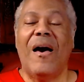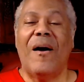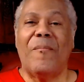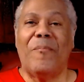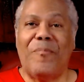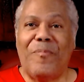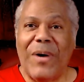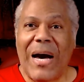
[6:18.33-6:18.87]

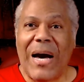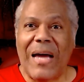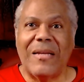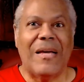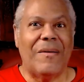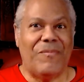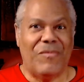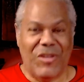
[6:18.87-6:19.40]
But,
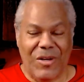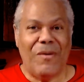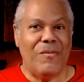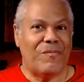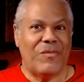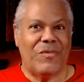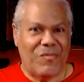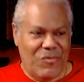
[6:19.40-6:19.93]
you know,
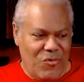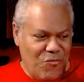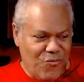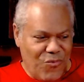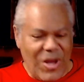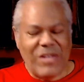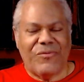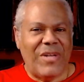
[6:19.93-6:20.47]

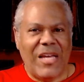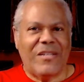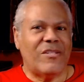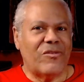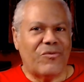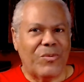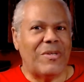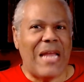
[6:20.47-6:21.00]
race relations
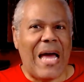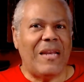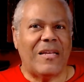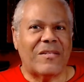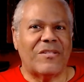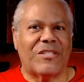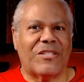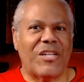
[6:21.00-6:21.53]
were not
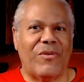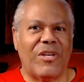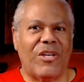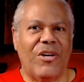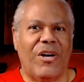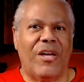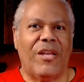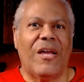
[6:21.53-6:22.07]
necessarily
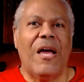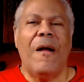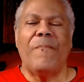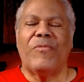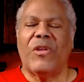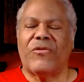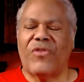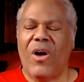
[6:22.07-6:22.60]
good.
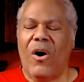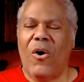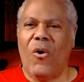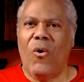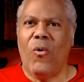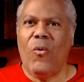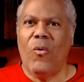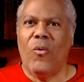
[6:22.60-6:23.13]

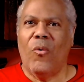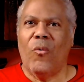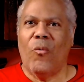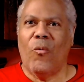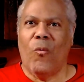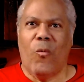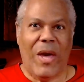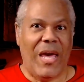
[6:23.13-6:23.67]
So
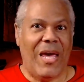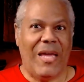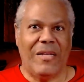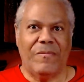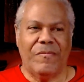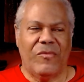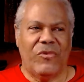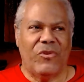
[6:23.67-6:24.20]

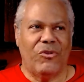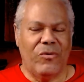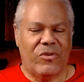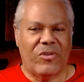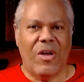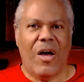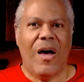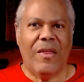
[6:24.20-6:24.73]
when you
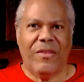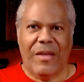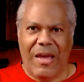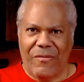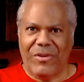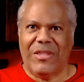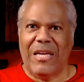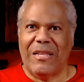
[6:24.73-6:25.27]
saw
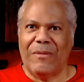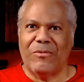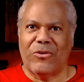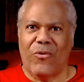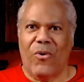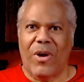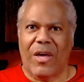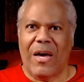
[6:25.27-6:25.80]
everything that was
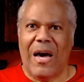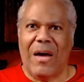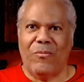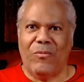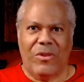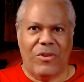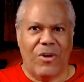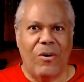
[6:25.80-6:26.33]
going on
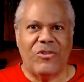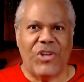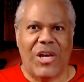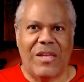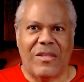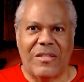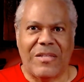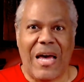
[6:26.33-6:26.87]
with OJ at
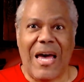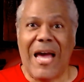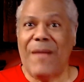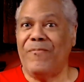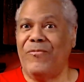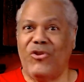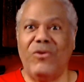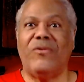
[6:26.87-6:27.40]
the time,
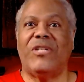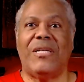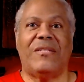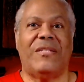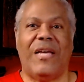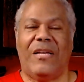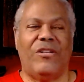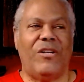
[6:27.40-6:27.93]
you just
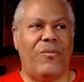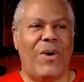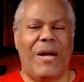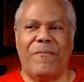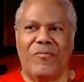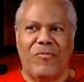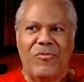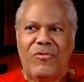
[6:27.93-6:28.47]
said, you know what,
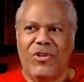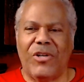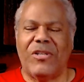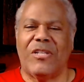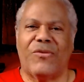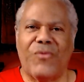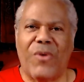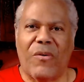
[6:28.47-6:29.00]
they're
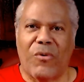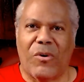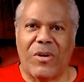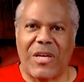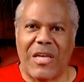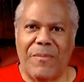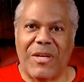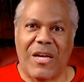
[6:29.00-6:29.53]
just railroading
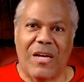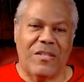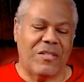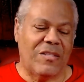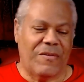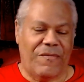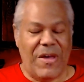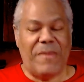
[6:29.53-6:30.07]
him because he's a
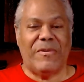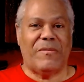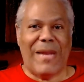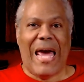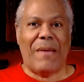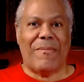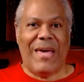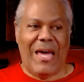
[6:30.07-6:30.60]
famous
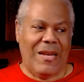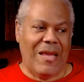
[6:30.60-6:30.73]
black man.